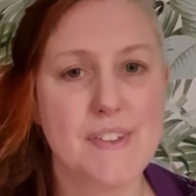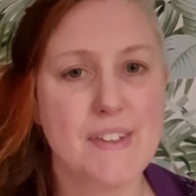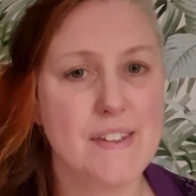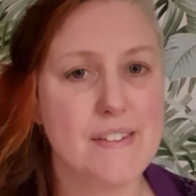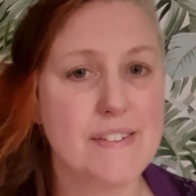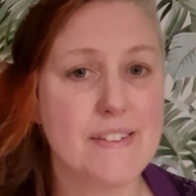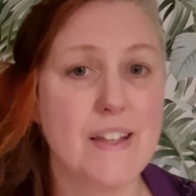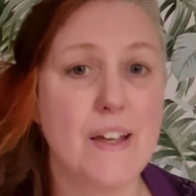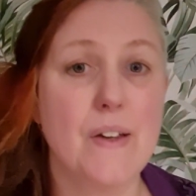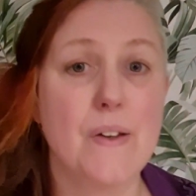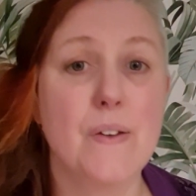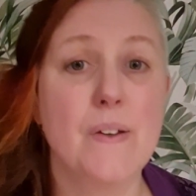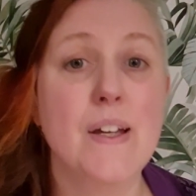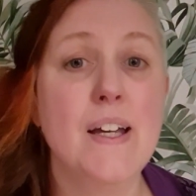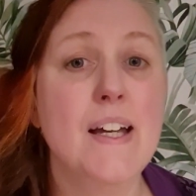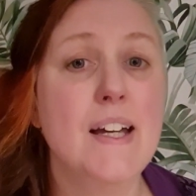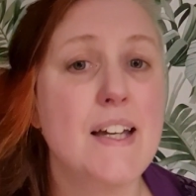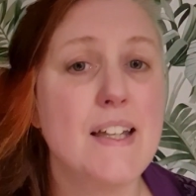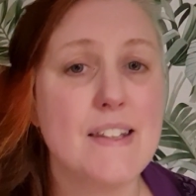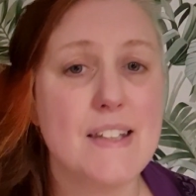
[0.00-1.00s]
So
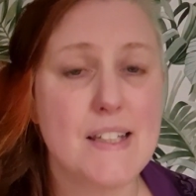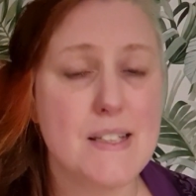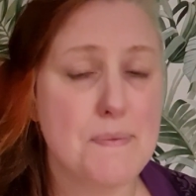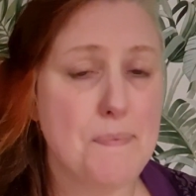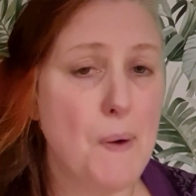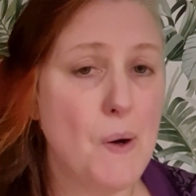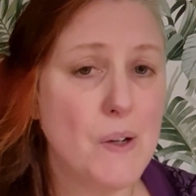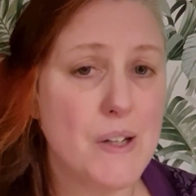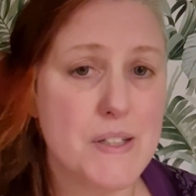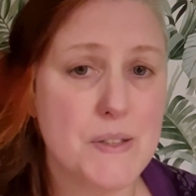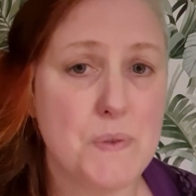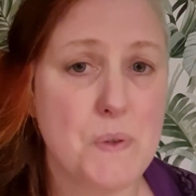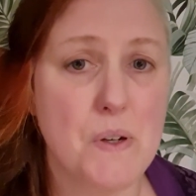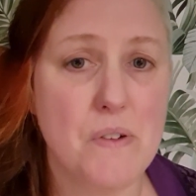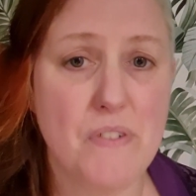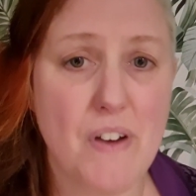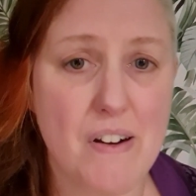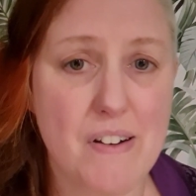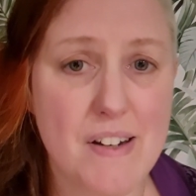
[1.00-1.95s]
these pockets were very